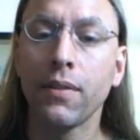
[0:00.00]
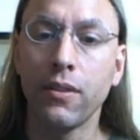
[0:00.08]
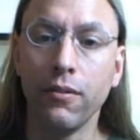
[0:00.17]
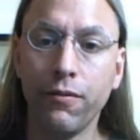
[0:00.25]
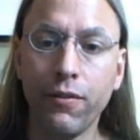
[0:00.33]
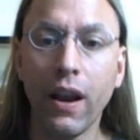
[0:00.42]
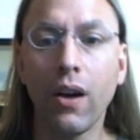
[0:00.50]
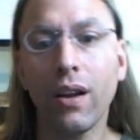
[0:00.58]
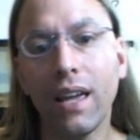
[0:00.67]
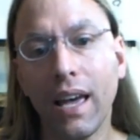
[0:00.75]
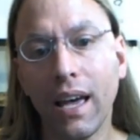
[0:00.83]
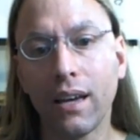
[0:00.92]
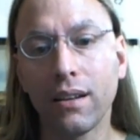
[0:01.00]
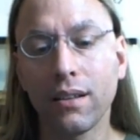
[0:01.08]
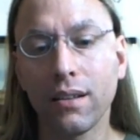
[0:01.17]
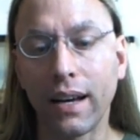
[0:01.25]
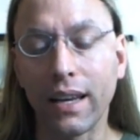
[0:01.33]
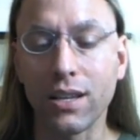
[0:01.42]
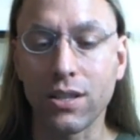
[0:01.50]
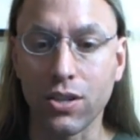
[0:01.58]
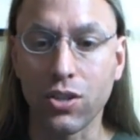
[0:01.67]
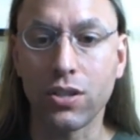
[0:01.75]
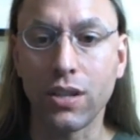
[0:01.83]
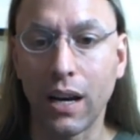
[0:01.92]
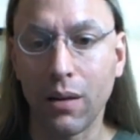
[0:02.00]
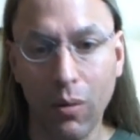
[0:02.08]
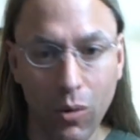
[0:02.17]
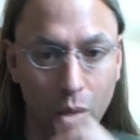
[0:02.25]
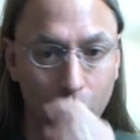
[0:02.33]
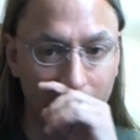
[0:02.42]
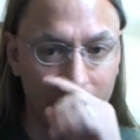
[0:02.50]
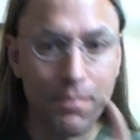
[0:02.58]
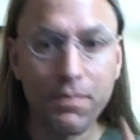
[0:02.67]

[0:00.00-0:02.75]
The very end, I guess I should talk about real quick,